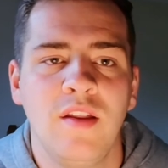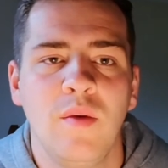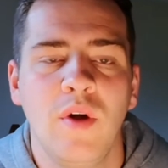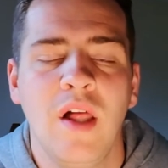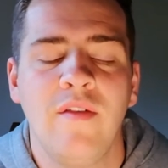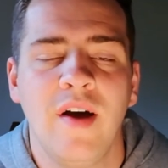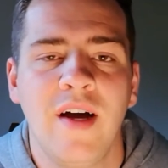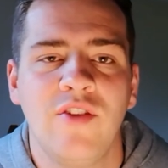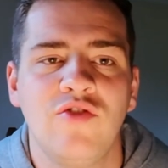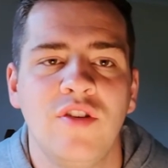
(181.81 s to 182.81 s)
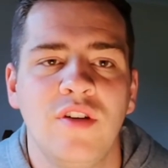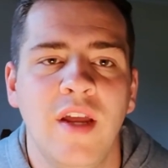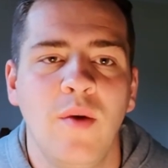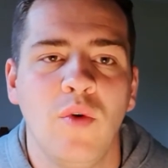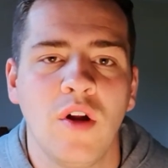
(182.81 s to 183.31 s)
they will have a hydrogen
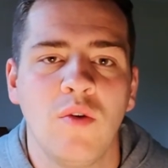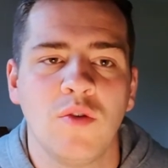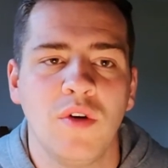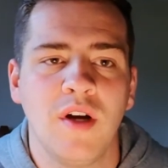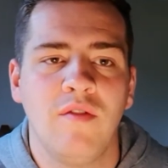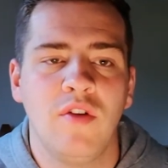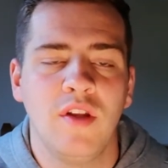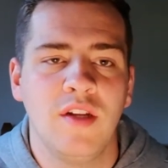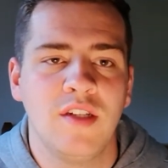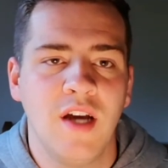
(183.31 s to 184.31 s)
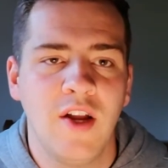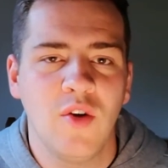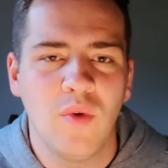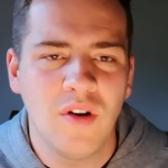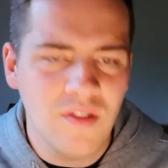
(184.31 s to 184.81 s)
network which will cover the entire
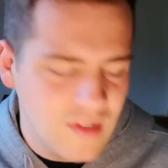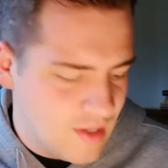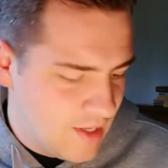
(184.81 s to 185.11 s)
world.